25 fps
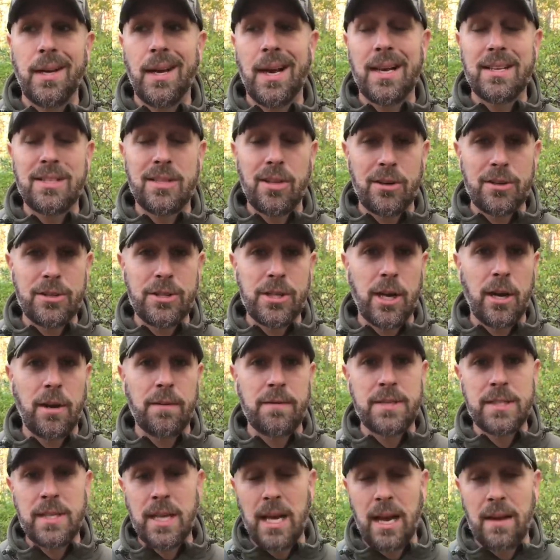As long as you
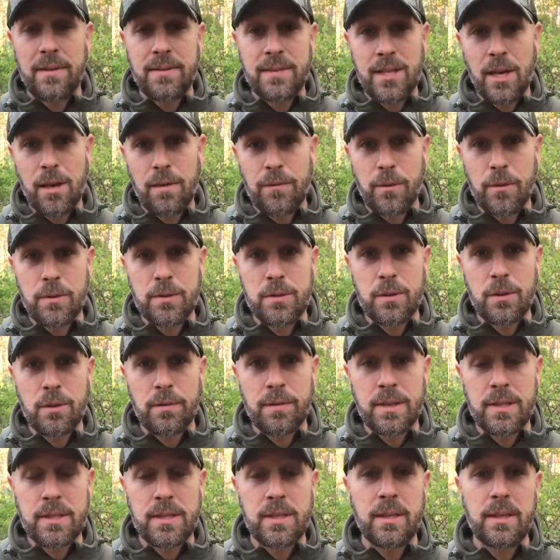have, have cell phone
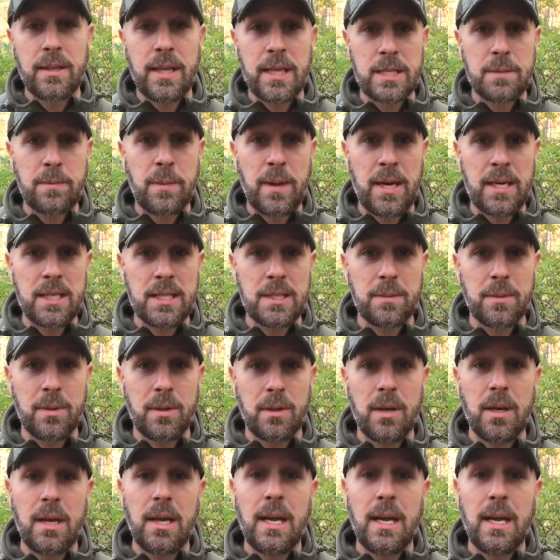service, that's possible.